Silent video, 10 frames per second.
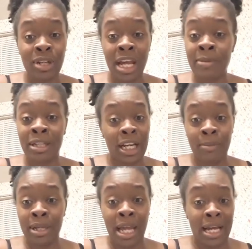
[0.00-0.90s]
They've been looking at
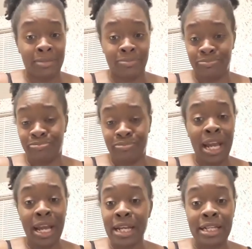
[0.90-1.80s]
me like, I
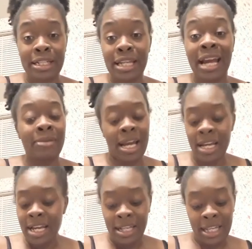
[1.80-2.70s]
ain't got nothing to say. I'm like,
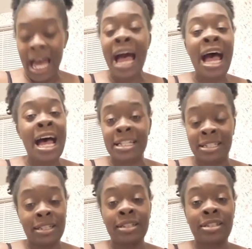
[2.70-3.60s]
lies.
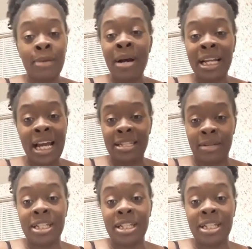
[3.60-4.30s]
Somebody got something to